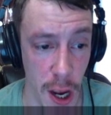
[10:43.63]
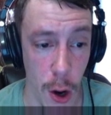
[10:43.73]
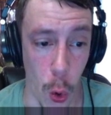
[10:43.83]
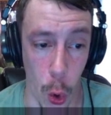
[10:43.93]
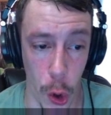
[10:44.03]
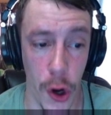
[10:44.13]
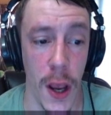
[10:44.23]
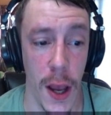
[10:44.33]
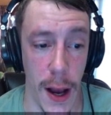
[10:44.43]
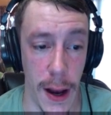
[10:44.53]
or
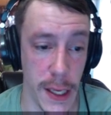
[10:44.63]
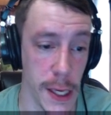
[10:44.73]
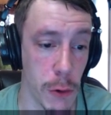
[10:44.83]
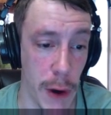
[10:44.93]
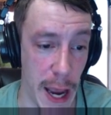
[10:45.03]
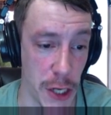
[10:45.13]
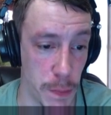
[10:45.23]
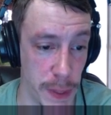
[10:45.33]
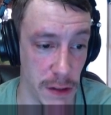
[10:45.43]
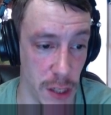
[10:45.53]
uh,
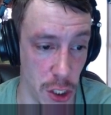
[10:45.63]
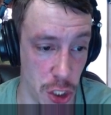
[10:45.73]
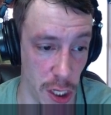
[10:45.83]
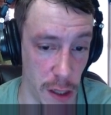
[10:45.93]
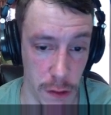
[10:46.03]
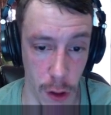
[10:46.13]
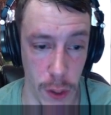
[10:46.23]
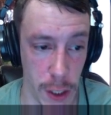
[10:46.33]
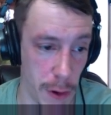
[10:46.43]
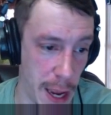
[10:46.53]
Equihash B T G, so
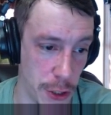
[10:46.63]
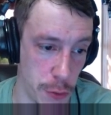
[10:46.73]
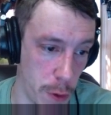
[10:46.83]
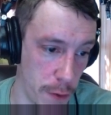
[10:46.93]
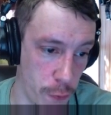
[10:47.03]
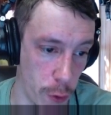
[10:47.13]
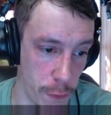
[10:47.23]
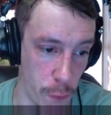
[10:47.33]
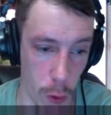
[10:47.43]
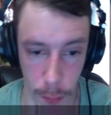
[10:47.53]
Equihash one
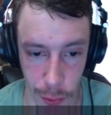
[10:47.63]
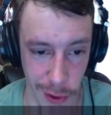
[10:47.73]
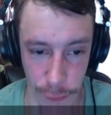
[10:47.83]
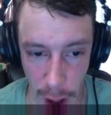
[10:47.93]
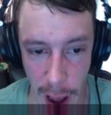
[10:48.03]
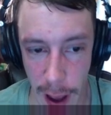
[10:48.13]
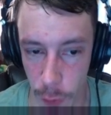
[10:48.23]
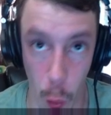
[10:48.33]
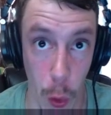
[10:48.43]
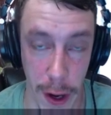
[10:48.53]
forty-four point five
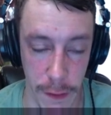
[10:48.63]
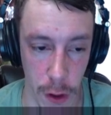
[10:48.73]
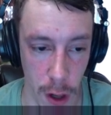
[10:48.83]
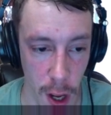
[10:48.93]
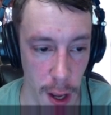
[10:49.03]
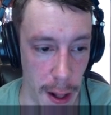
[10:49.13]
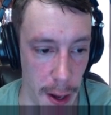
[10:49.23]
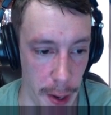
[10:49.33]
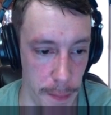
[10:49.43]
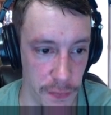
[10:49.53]
or whatever.
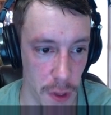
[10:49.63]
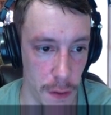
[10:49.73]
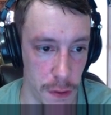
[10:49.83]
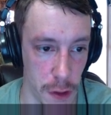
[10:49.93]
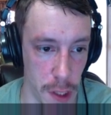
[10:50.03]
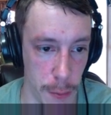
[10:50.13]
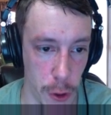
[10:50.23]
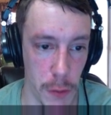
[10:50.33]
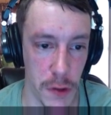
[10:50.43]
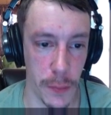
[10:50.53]
Um, so the
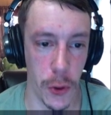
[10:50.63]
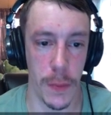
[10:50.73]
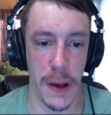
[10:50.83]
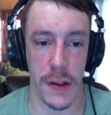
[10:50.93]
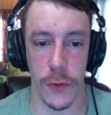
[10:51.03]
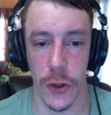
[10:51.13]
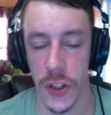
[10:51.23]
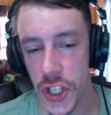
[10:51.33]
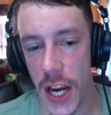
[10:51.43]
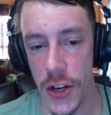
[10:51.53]
upgrade was supported by several
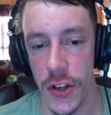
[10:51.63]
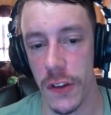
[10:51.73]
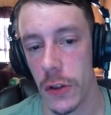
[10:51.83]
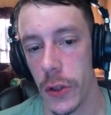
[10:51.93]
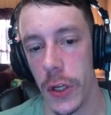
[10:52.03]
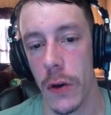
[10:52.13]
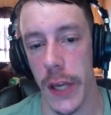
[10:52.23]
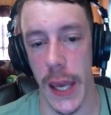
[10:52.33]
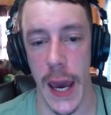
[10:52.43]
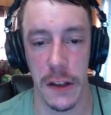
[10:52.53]
exchanges, including O
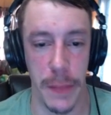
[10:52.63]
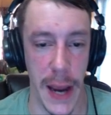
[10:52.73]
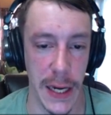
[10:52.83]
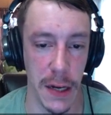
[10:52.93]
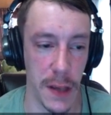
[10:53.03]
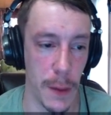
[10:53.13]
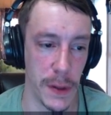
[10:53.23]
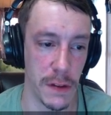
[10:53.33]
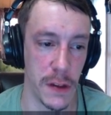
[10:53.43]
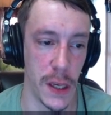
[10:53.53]
K X, Binance,
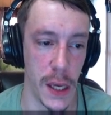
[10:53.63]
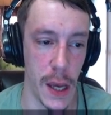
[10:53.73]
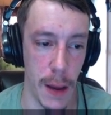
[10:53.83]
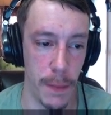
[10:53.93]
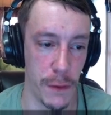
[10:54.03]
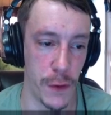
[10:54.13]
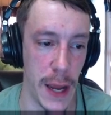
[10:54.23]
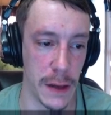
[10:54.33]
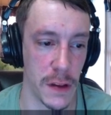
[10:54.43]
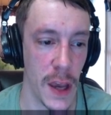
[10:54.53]
HitBTC, uh,
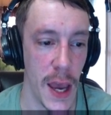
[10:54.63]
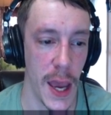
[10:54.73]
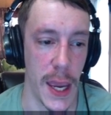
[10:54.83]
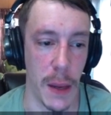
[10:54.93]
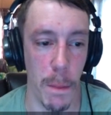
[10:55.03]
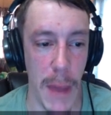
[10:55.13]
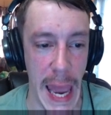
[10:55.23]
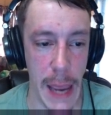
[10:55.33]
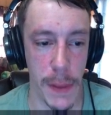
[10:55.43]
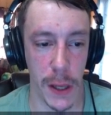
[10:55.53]
Bitfinex. In
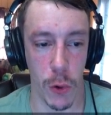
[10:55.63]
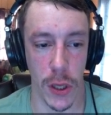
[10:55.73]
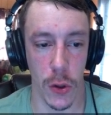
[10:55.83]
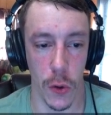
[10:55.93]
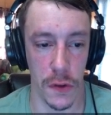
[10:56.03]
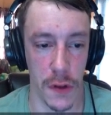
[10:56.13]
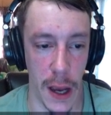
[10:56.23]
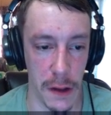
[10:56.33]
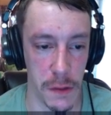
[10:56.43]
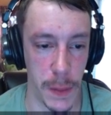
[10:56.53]
May, Bitcoin Gold
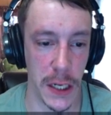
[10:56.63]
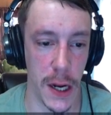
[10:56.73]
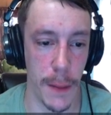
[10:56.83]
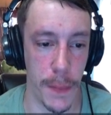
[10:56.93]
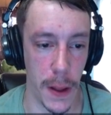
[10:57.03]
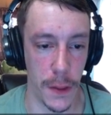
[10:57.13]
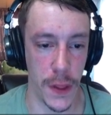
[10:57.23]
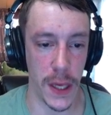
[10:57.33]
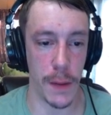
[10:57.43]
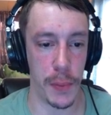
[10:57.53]
uh, speeded up
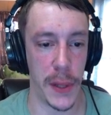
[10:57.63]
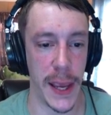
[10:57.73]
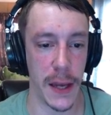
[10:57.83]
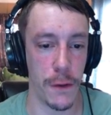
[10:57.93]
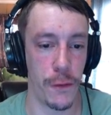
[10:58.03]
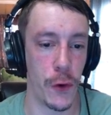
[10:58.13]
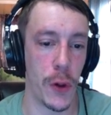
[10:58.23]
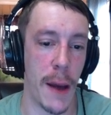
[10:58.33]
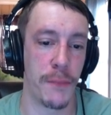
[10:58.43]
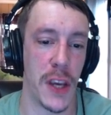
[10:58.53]
the planned
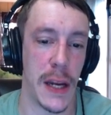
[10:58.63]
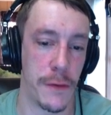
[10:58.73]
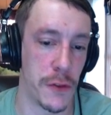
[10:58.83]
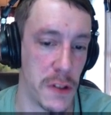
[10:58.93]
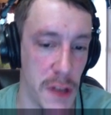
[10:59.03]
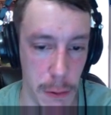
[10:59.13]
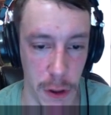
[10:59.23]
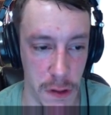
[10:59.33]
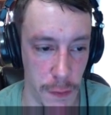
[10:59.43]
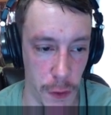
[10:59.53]
full update after its network suffered